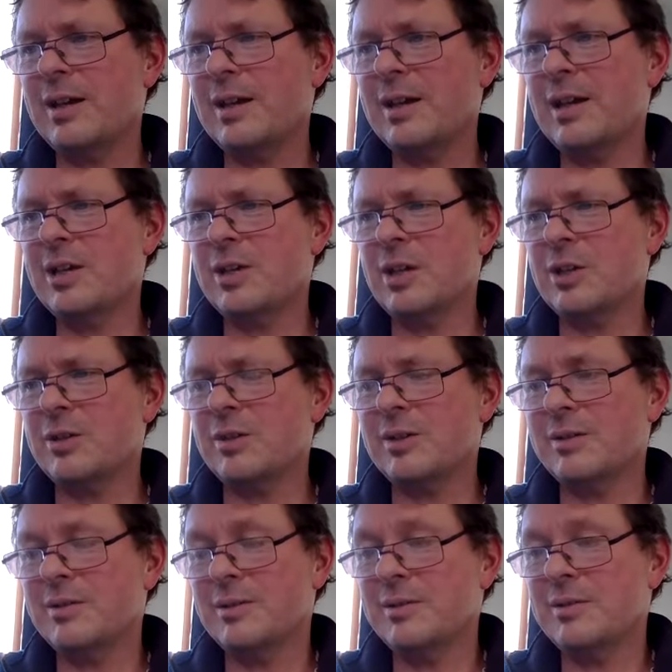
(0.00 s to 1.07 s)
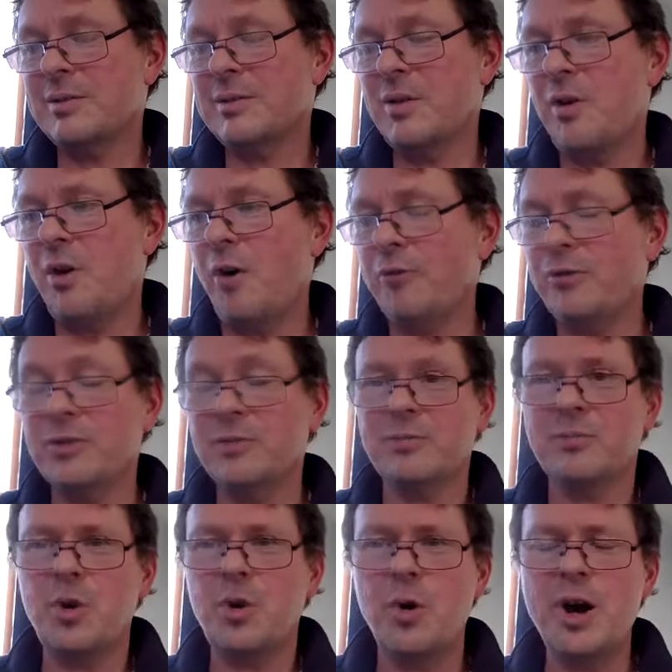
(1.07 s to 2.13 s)
his often
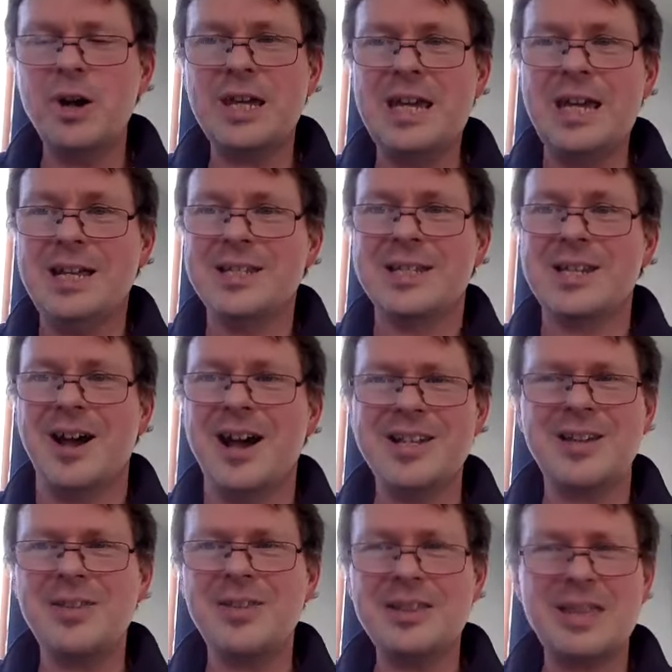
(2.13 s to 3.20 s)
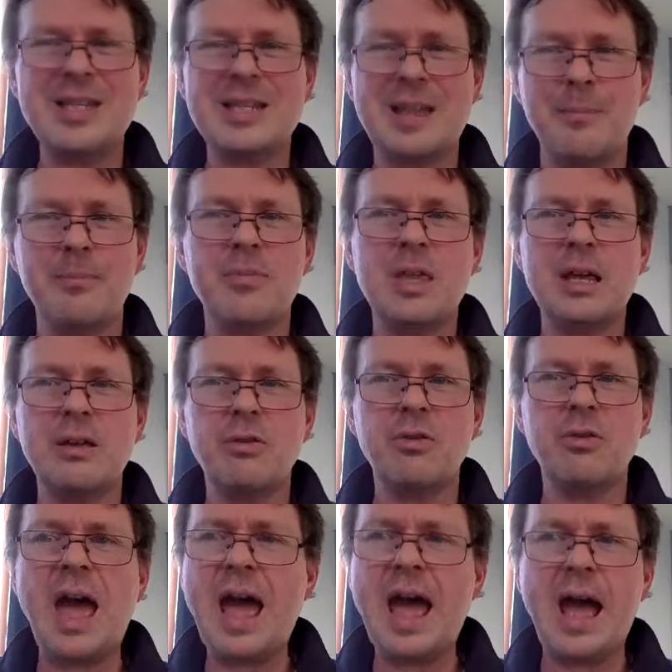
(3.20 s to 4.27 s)
quirky insights, I think there's something
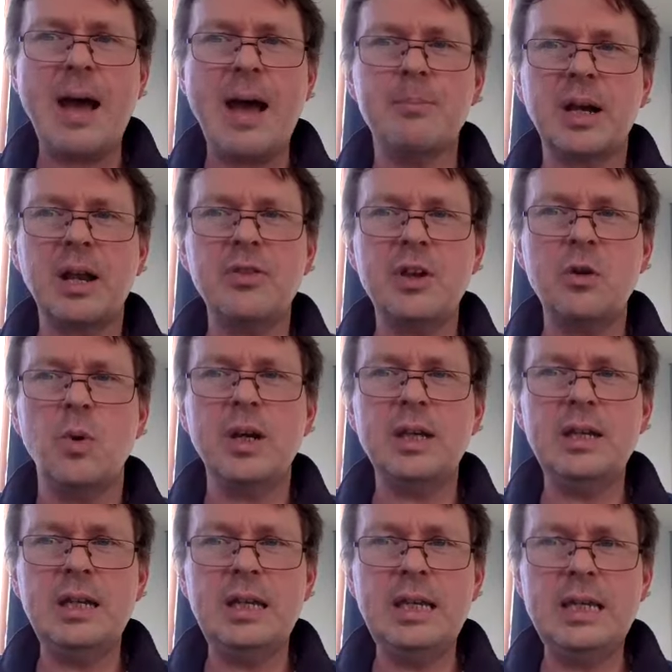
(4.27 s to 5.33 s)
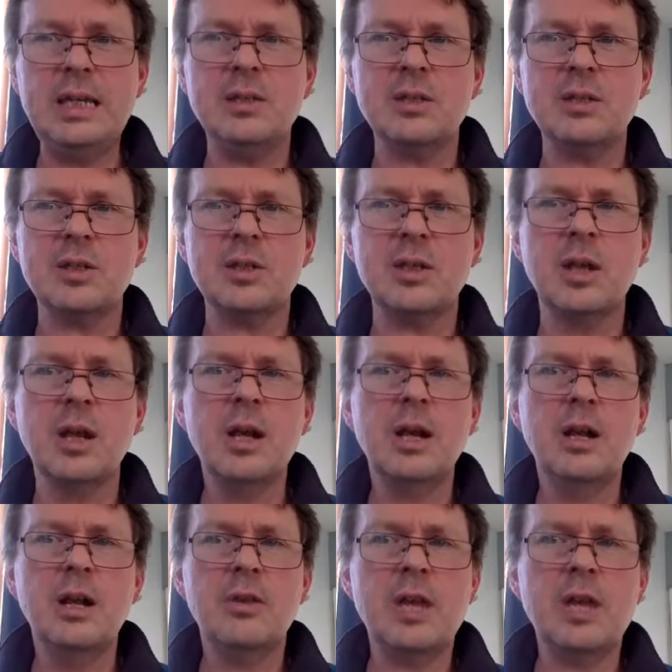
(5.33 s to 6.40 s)
there, but I think one needs
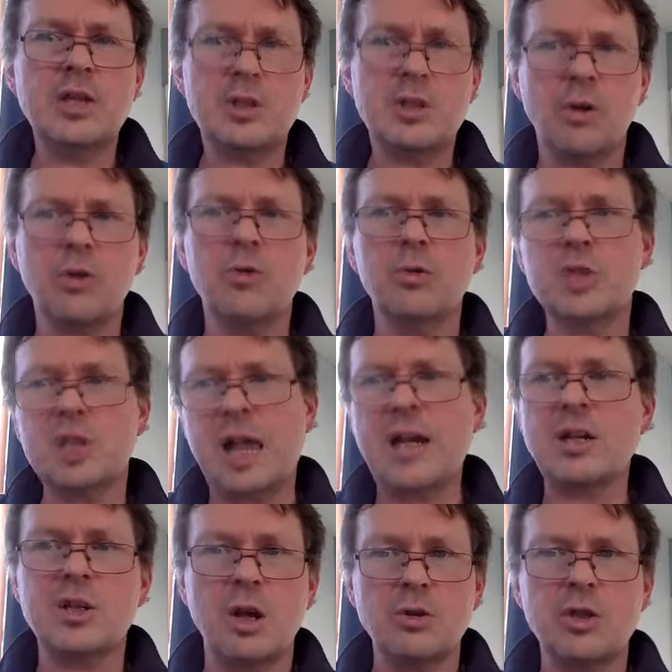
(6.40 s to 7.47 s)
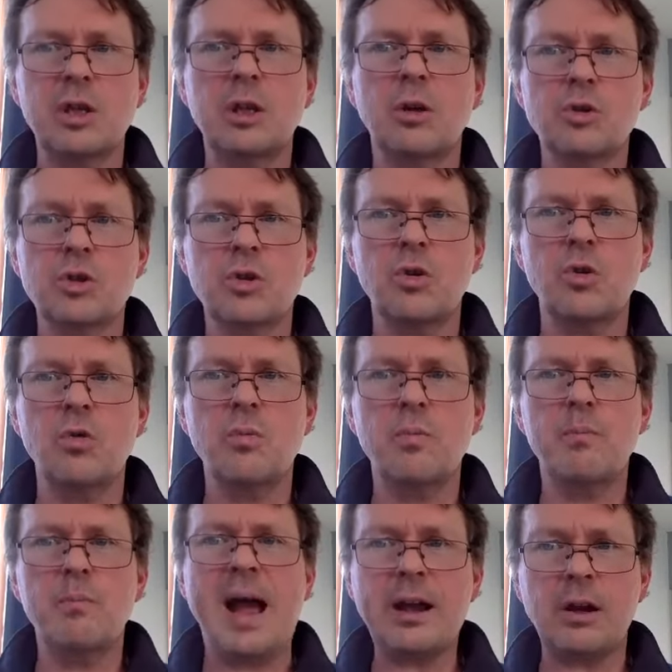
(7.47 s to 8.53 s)
historical / sociological
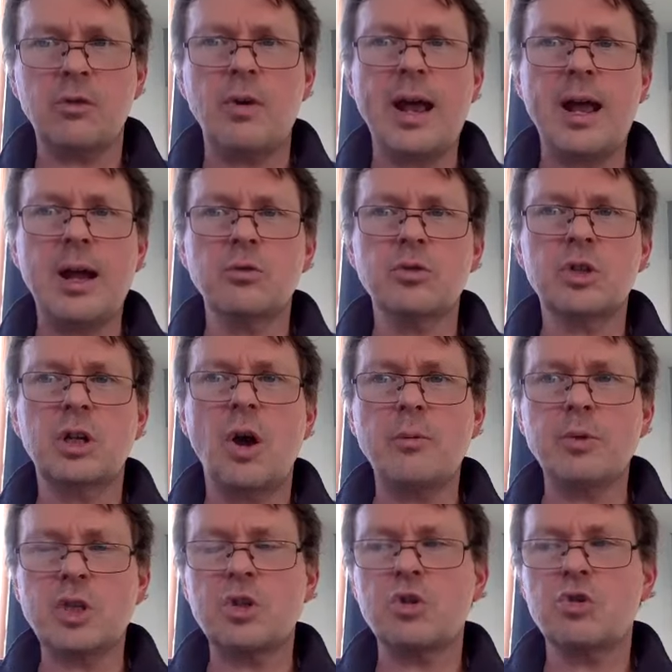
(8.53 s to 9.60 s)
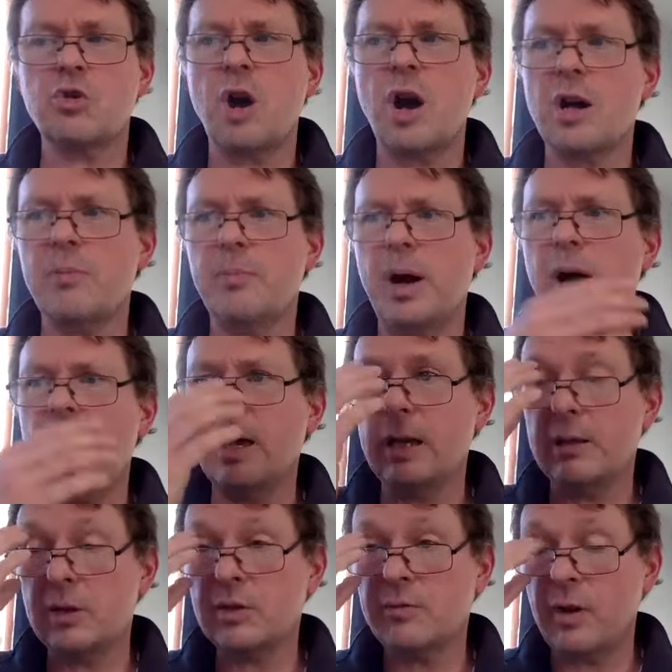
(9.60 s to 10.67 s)
background. You know, I was struck
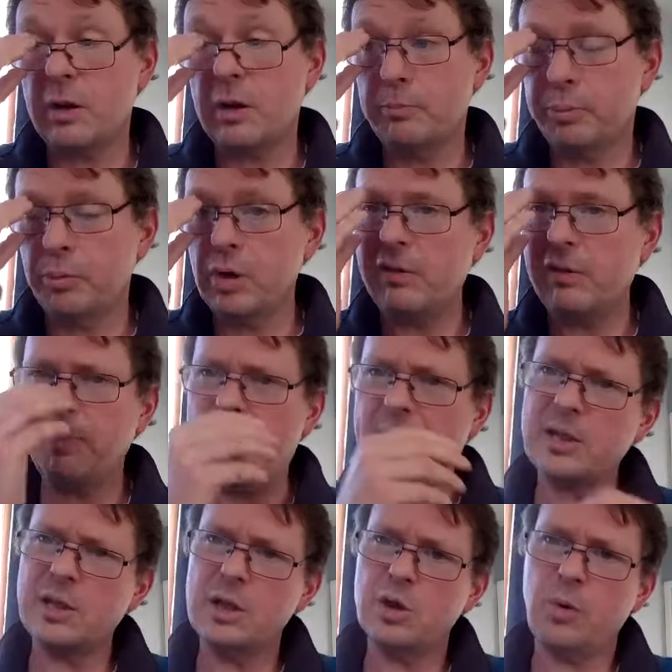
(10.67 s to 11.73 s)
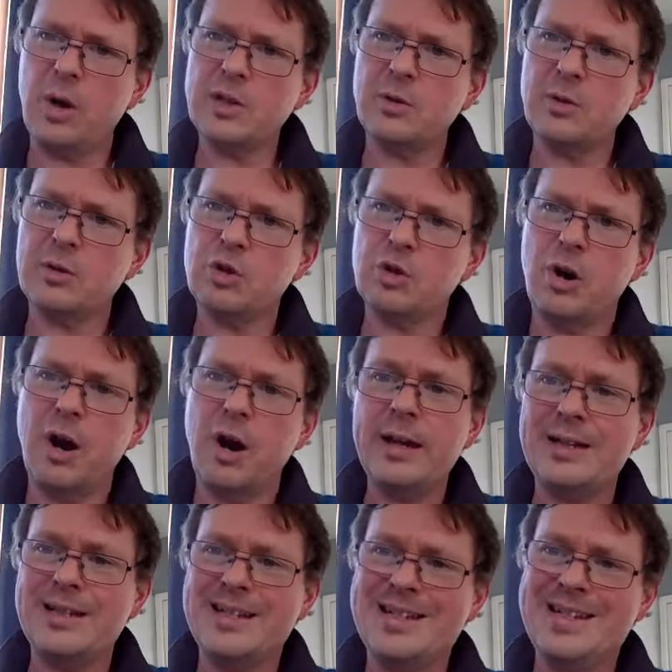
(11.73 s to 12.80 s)
by this very brief passage where I sort of try
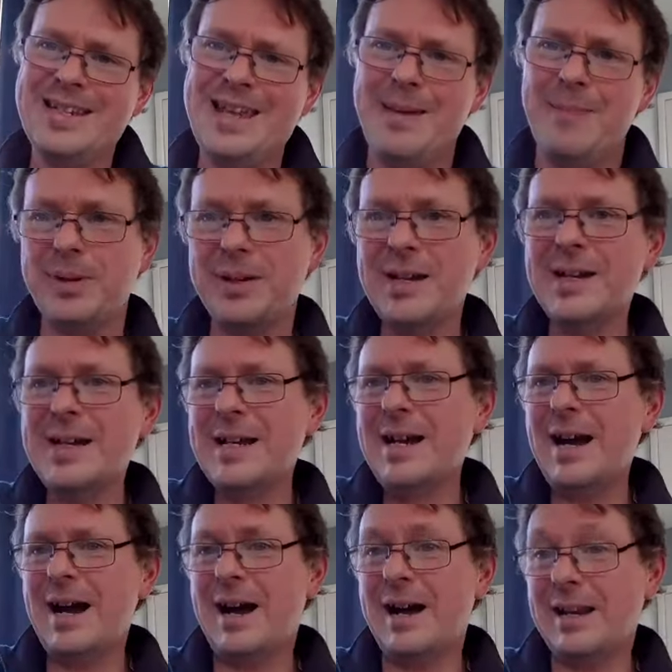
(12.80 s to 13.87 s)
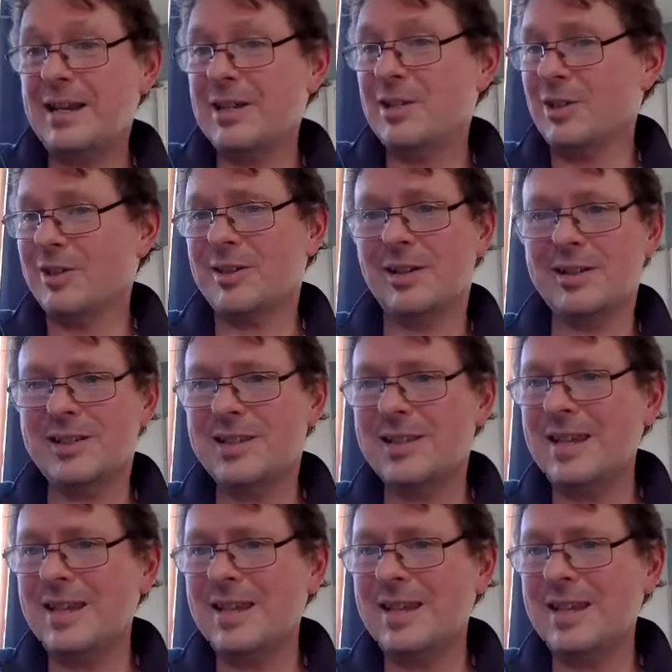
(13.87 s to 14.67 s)
and dip. It is just a